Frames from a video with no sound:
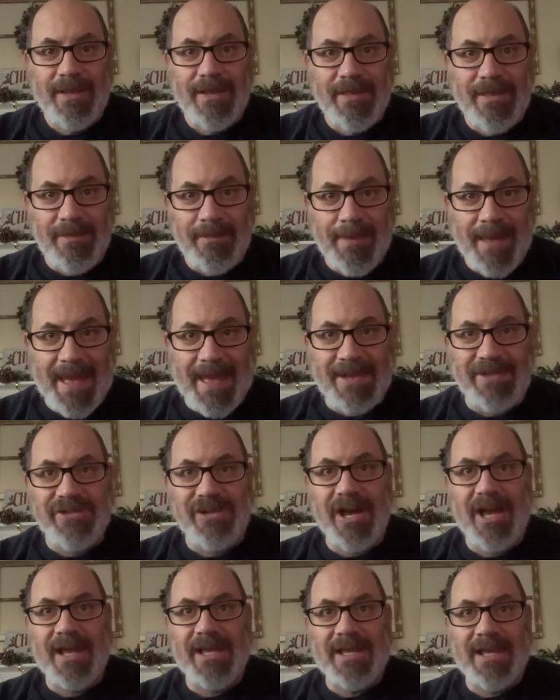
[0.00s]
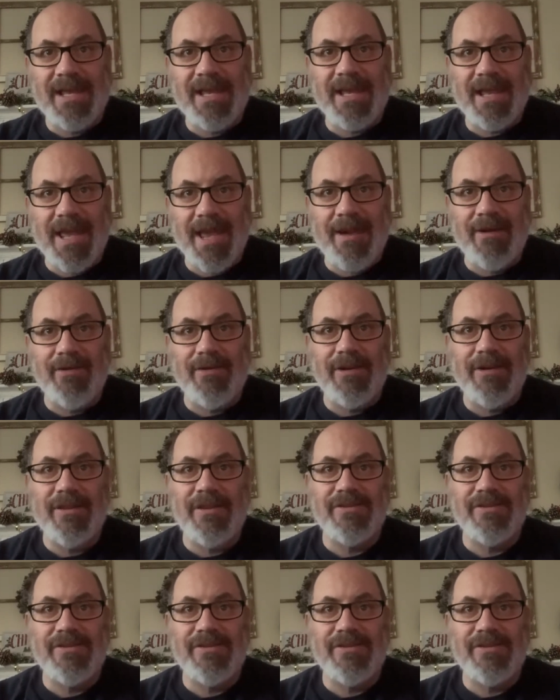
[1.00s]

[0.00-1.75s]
the Magi, King Herod.